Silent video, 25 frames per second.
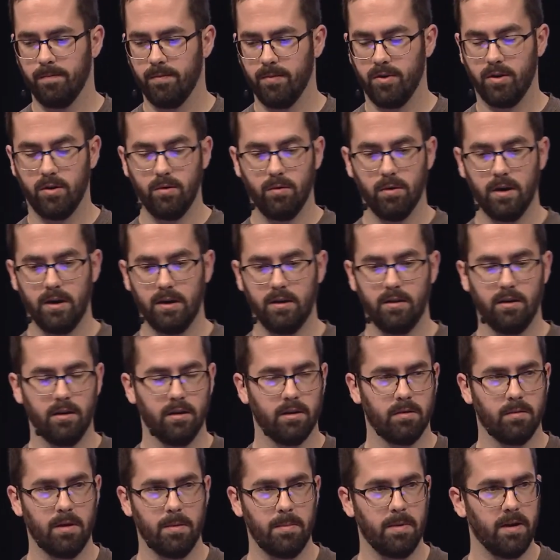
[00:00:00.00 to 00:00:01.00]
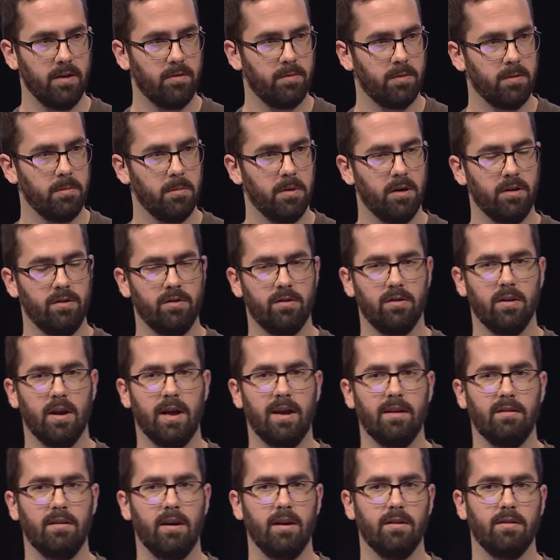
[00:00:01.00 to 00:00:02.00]
do anything on a web page pretty much,
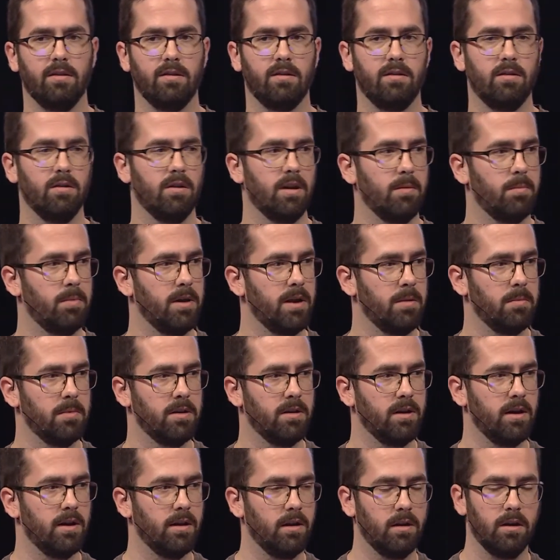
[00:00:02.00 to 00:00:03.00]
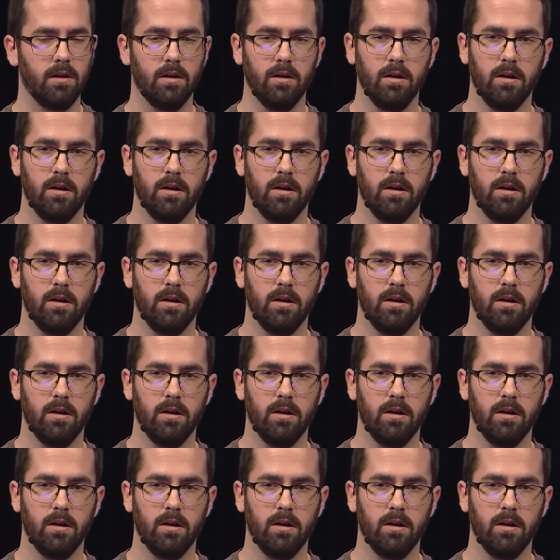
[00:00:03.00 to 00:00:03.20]
has access to that payment data